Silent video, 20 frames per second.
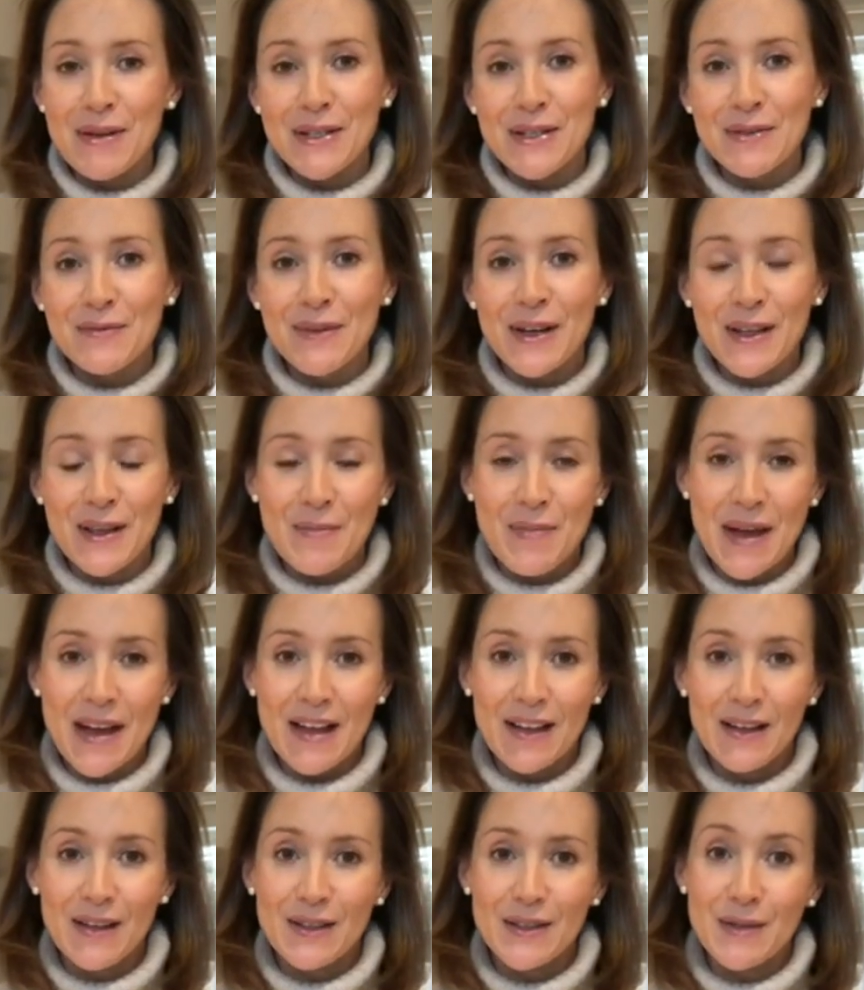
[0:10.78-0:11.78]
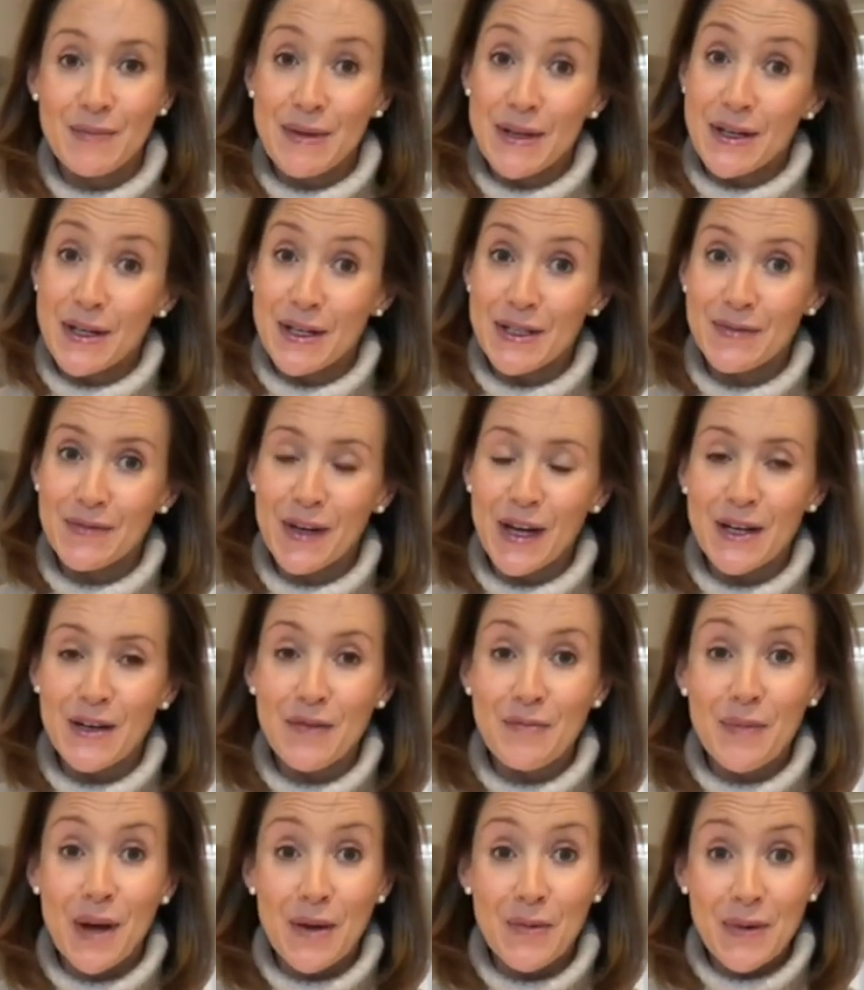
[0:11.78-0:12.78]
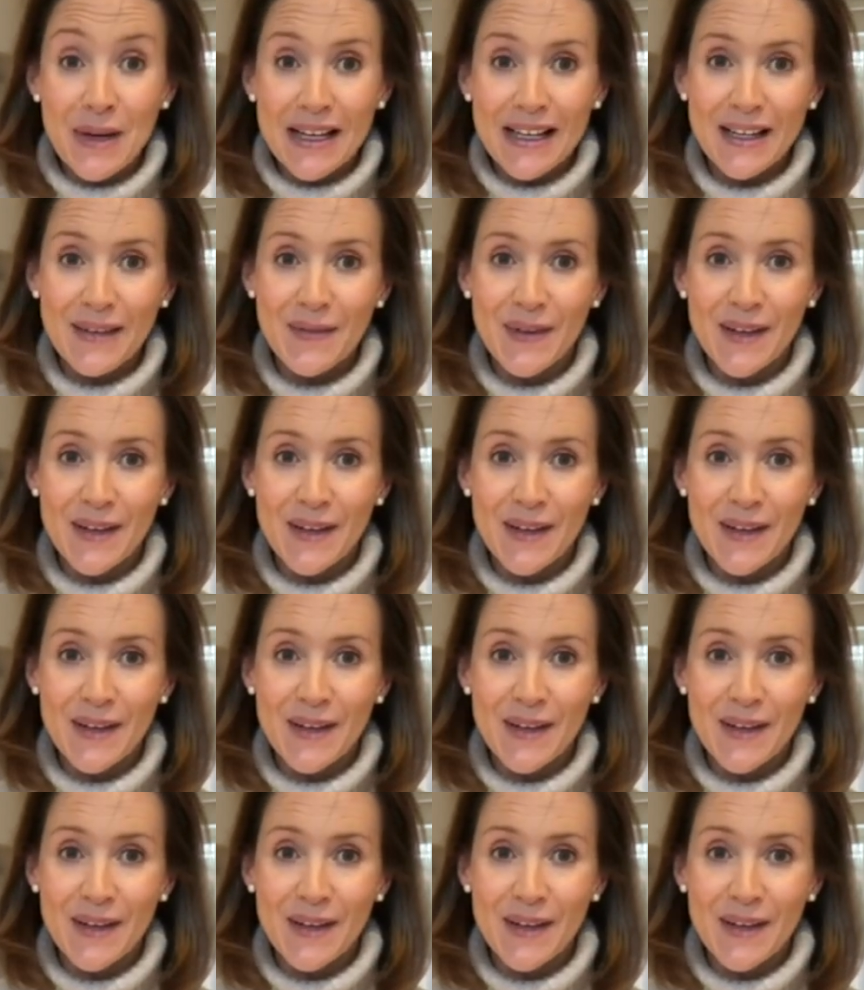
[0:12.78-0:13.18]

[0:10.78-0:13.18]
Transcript: and to ring the bell to be notified of my weekly